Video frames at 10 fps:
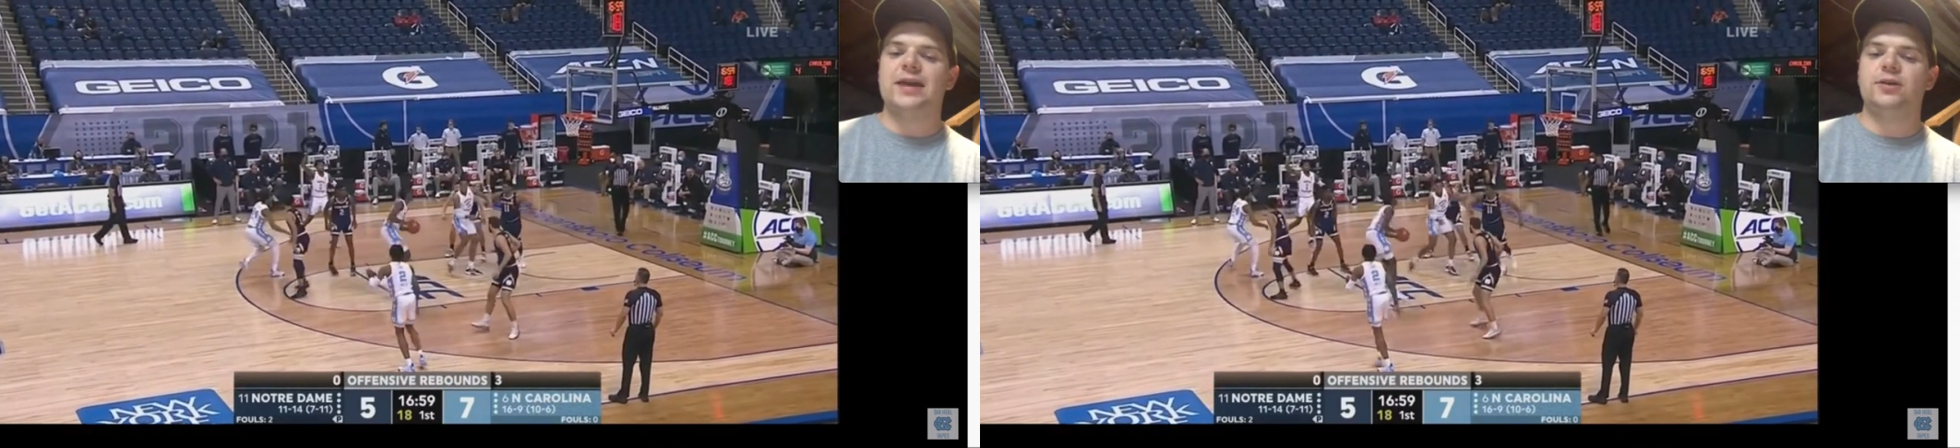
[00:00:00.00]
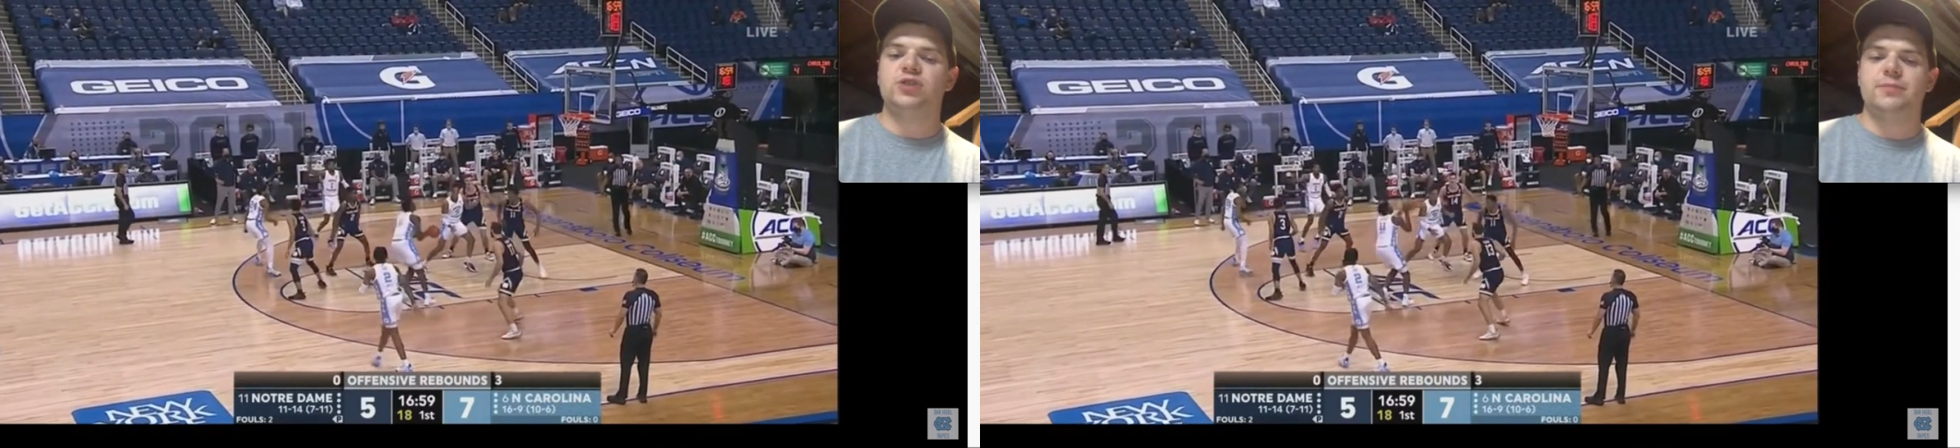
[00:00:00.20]

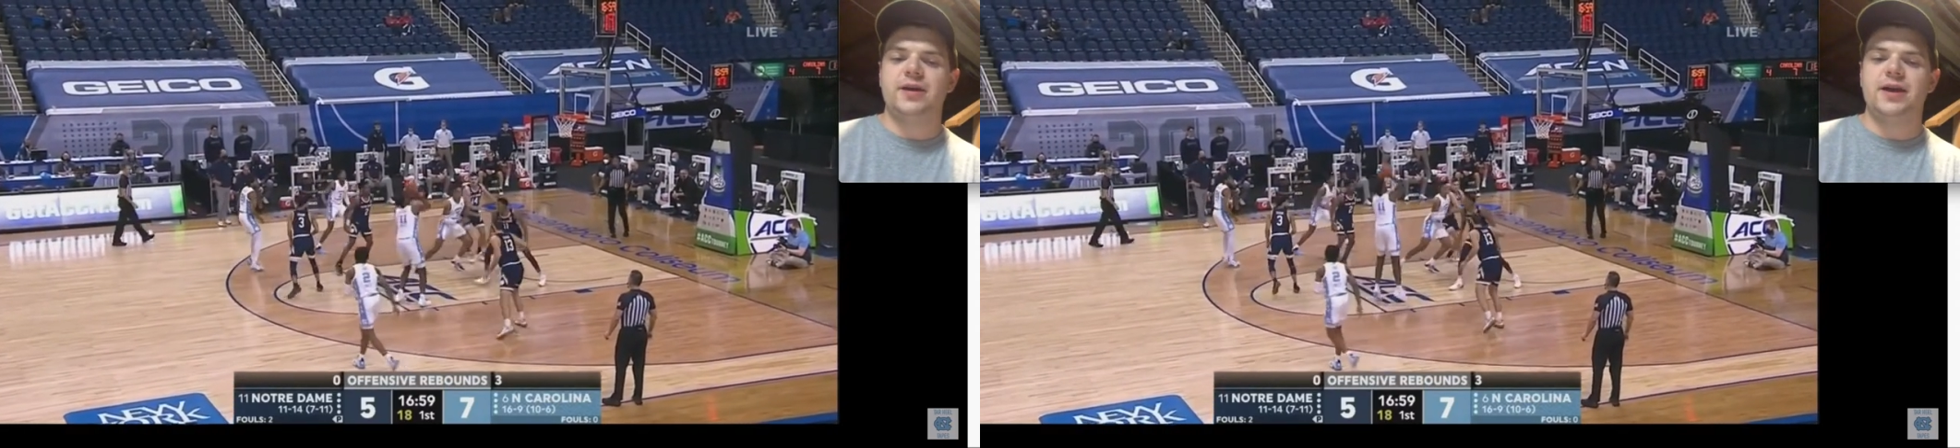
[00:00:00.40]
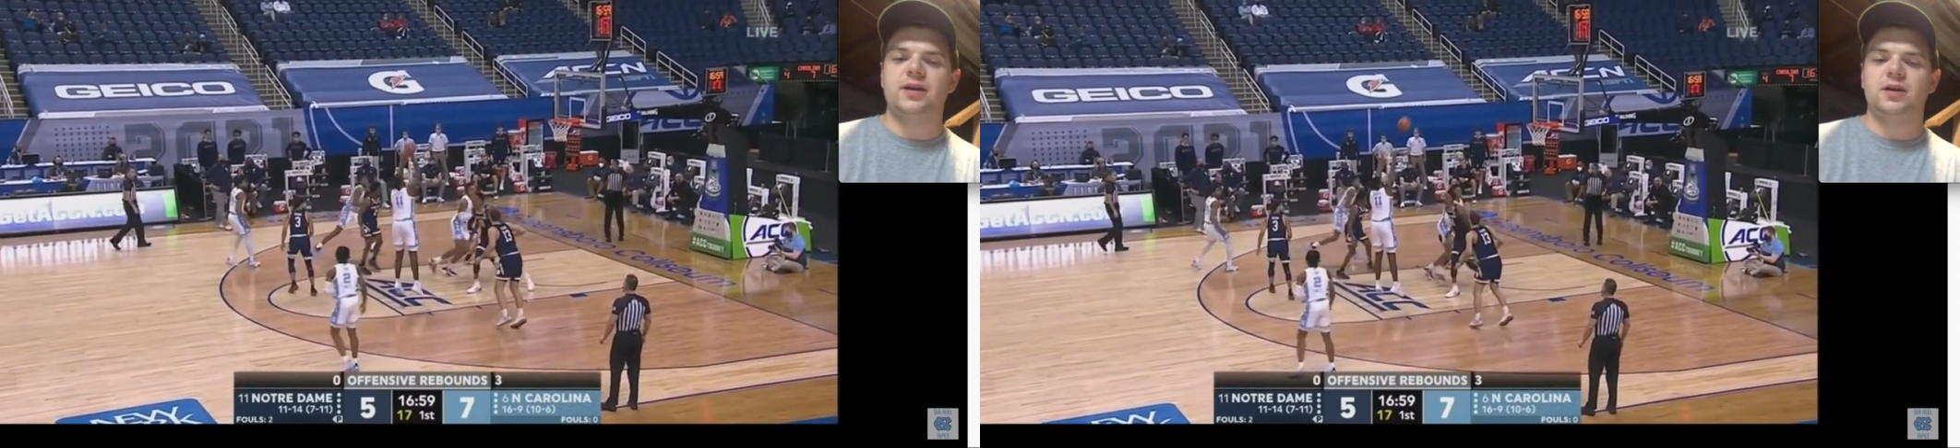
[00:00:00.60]
energy
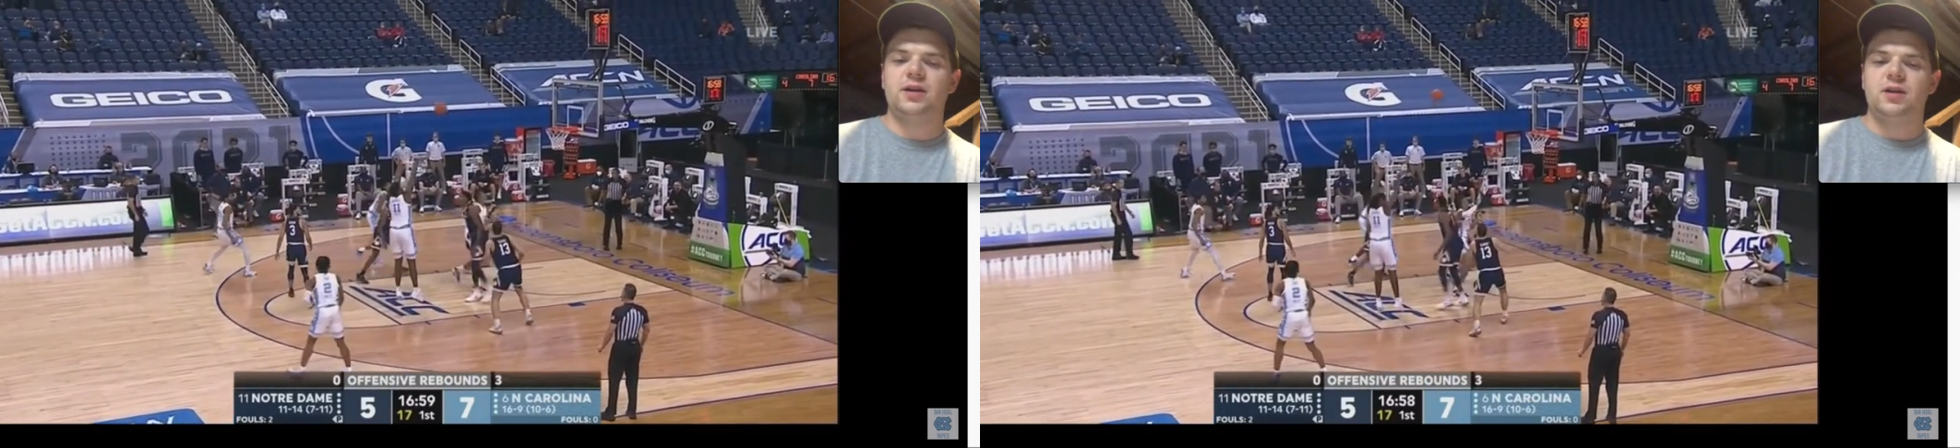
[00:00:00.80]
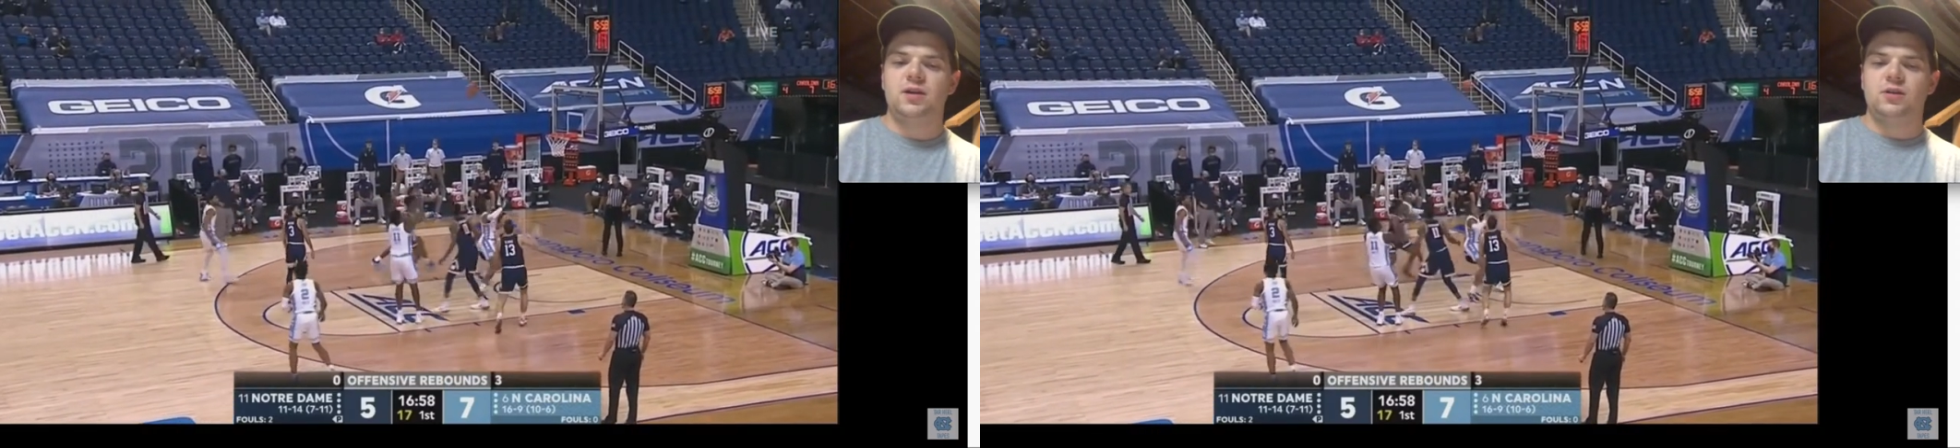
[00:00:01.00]
big
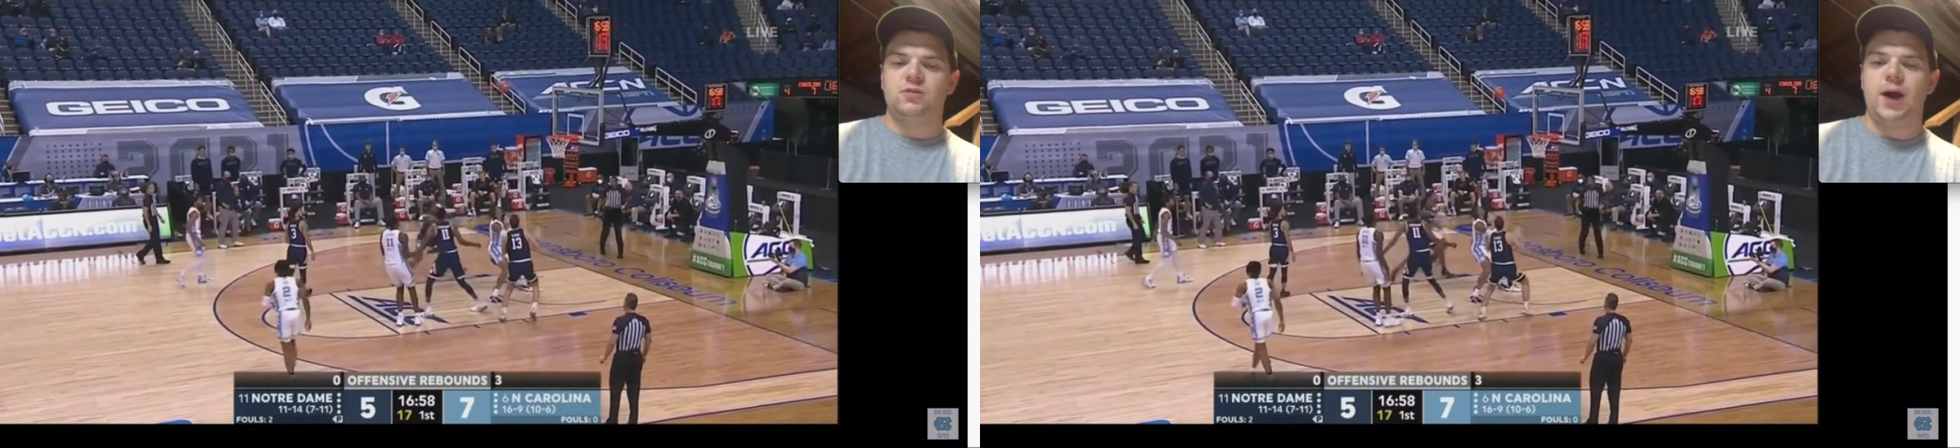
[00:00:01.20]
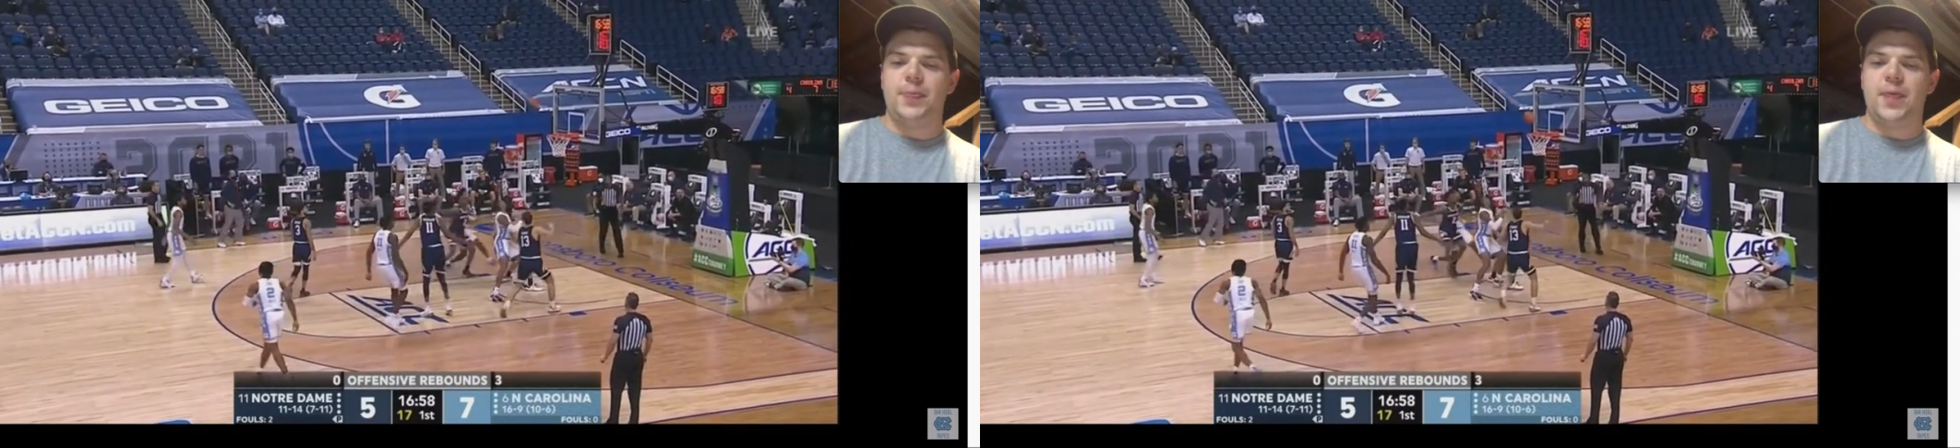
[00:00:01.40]

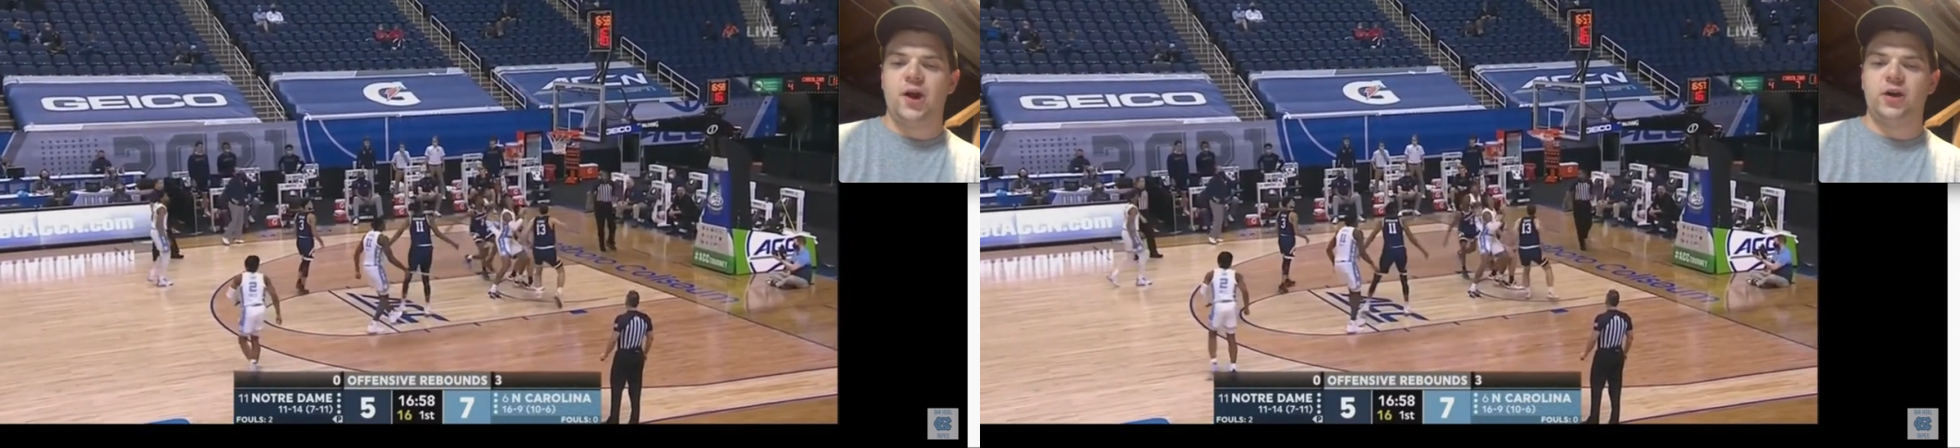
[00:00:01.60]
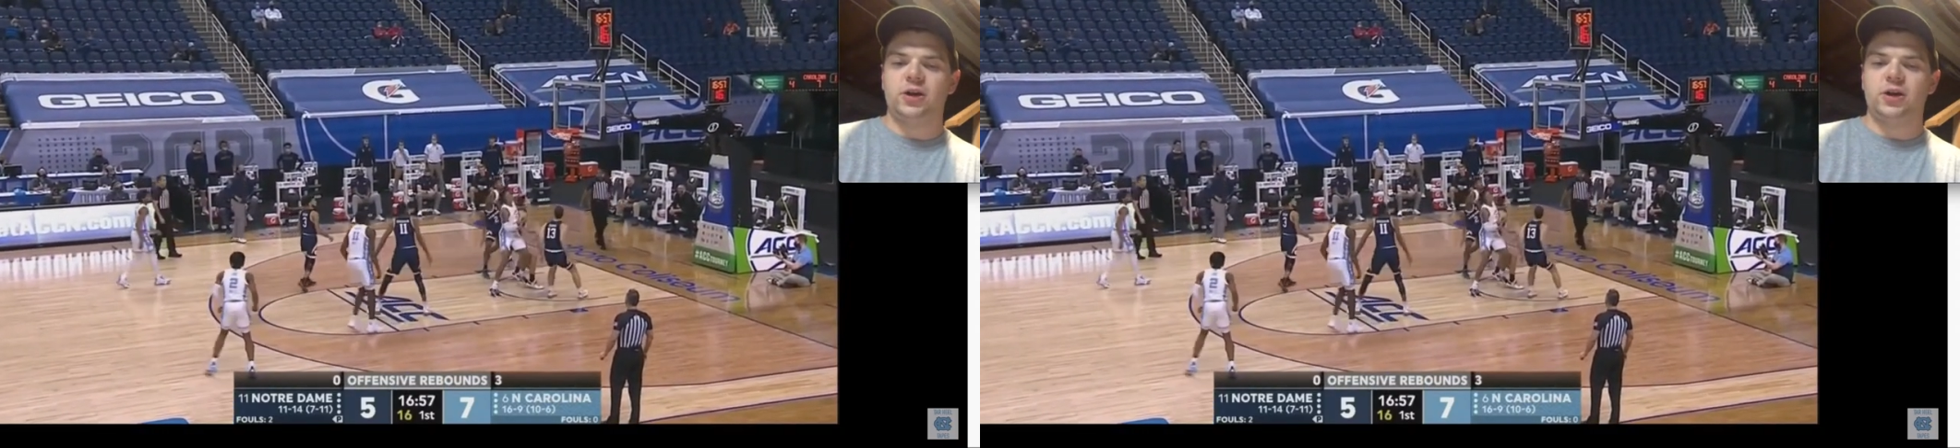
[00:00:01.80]
right there.